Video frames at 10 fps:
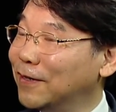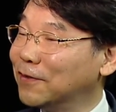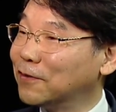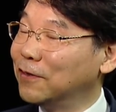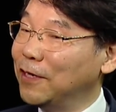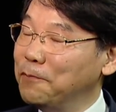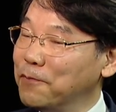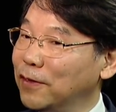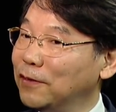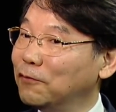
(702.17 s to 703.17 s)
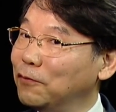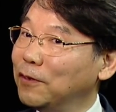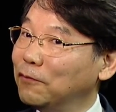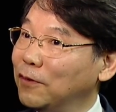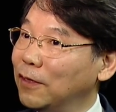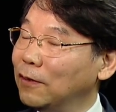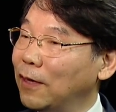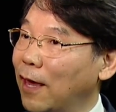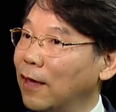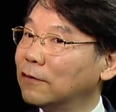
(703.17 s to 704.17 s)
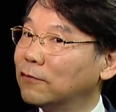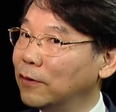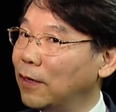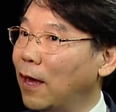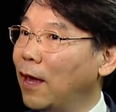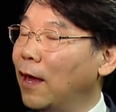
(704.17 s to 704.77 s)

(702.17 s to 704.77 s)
So emerging, we actually